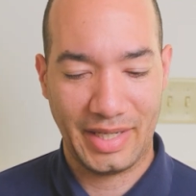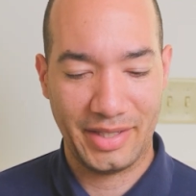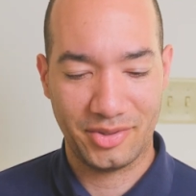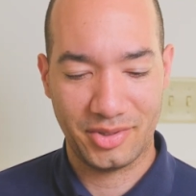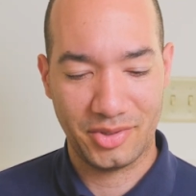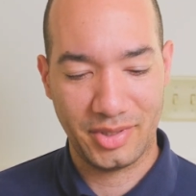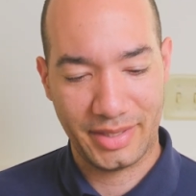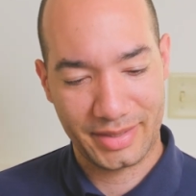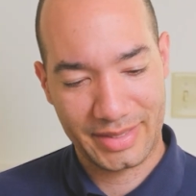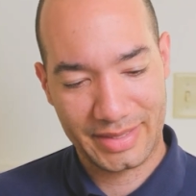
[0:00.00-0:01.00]
I don't know,
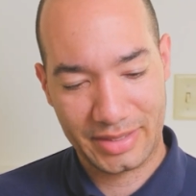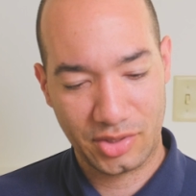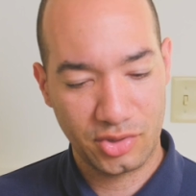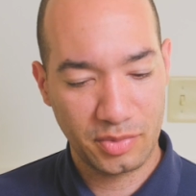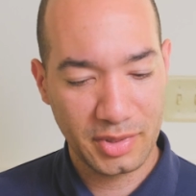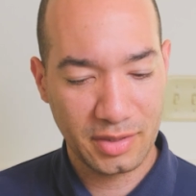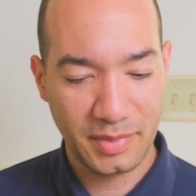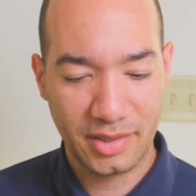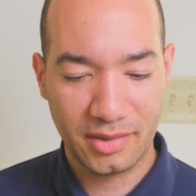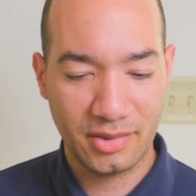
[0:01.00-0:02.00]
like a 600
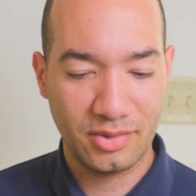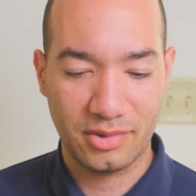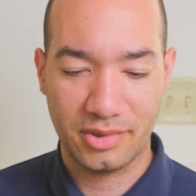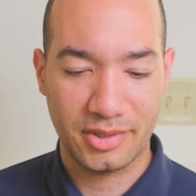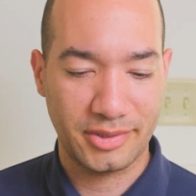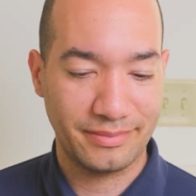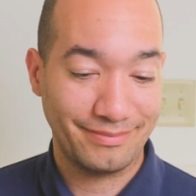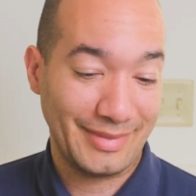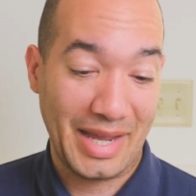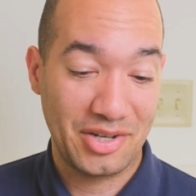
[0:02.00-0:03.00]
millimeter or a,
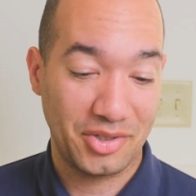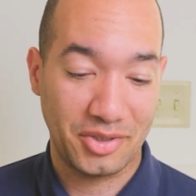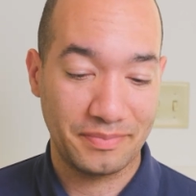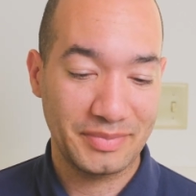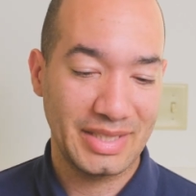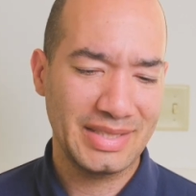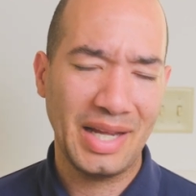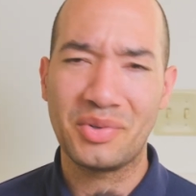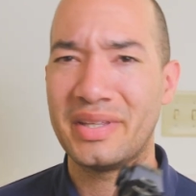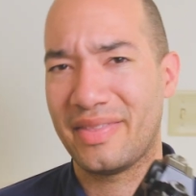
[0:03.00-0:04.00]
I don't know. It's
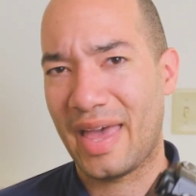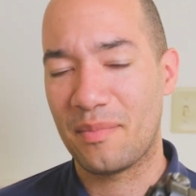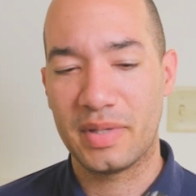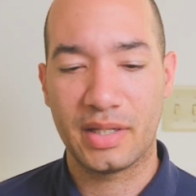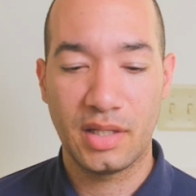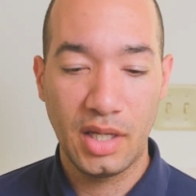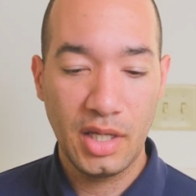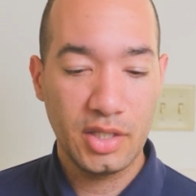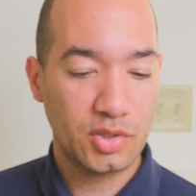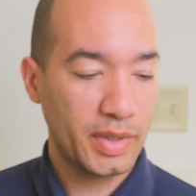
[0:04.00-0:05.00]
not really that big.
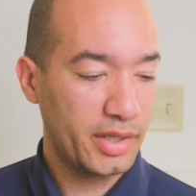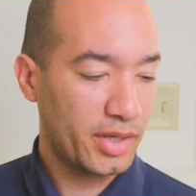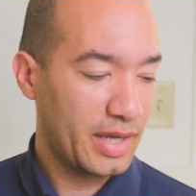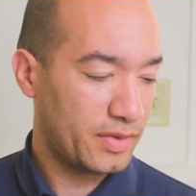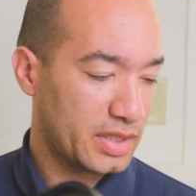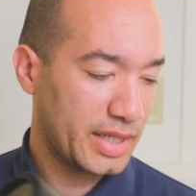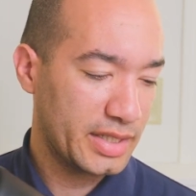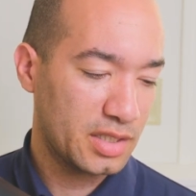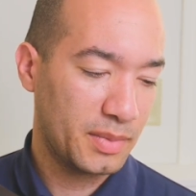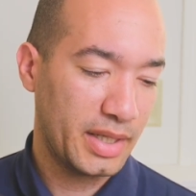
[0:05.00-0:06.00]
So right here I have it
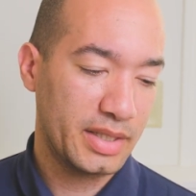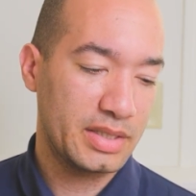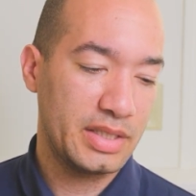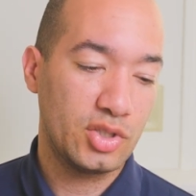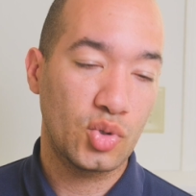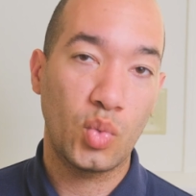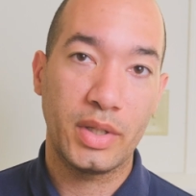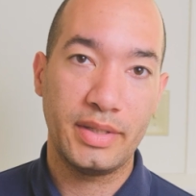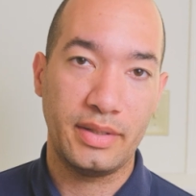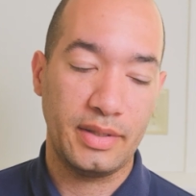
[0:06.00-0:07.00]
attached to my
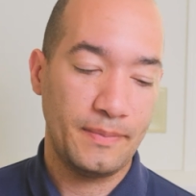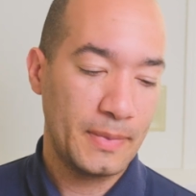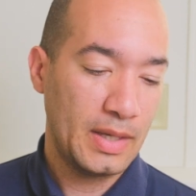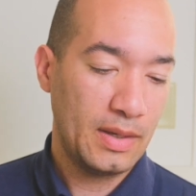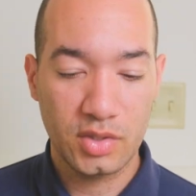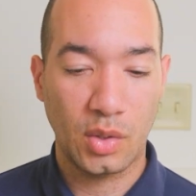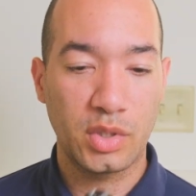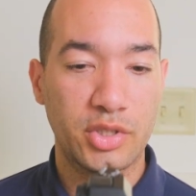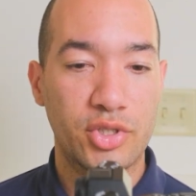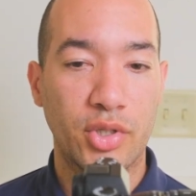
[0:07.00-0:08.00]
X-T20. So I
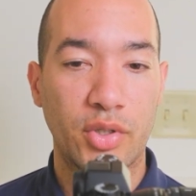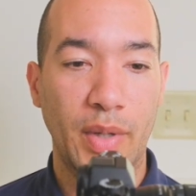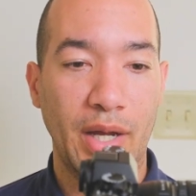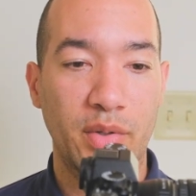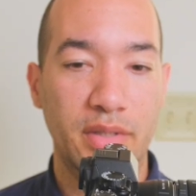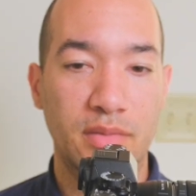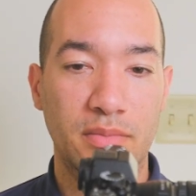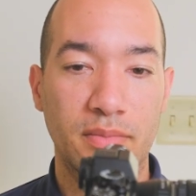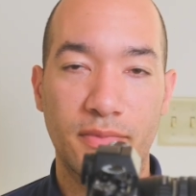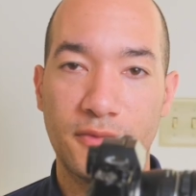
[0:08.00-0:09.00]
wanted to show you how it
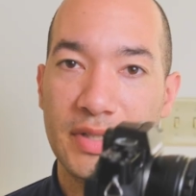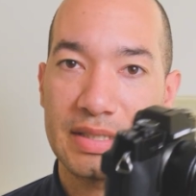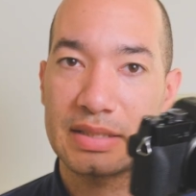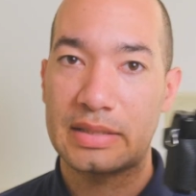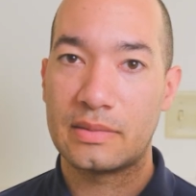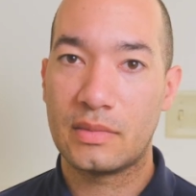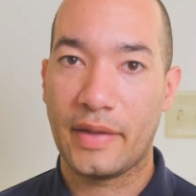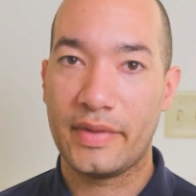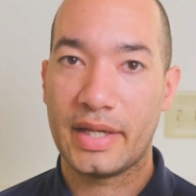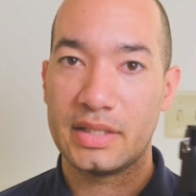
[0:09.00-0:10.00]
fits
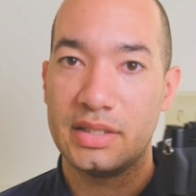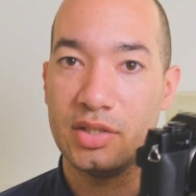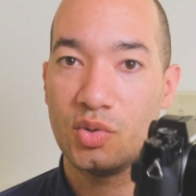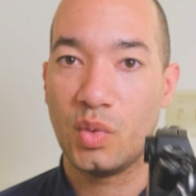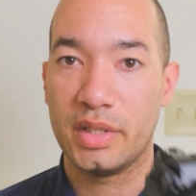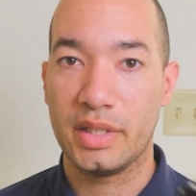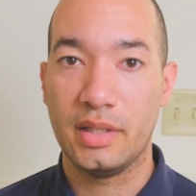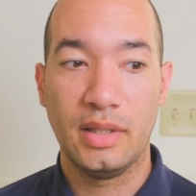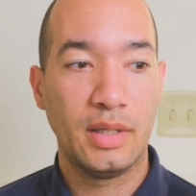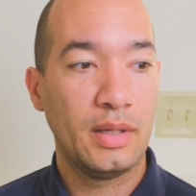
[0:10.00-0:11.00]
on the X-T20
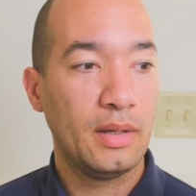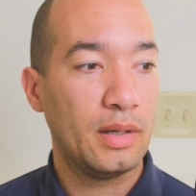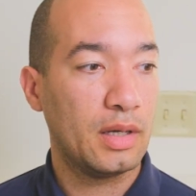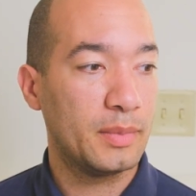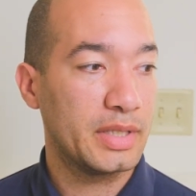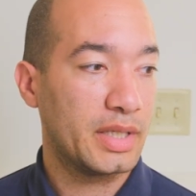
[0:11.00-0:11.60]
in